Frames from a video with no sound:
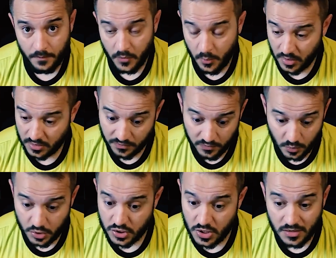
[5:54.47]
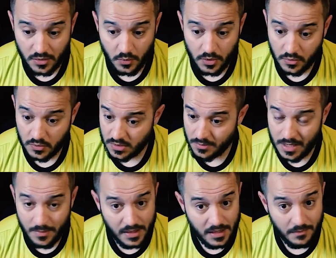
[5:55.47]
The Botafogo shocked the world, so
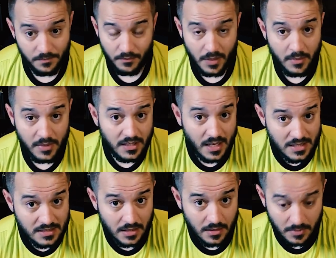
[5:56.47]
maybe he does now.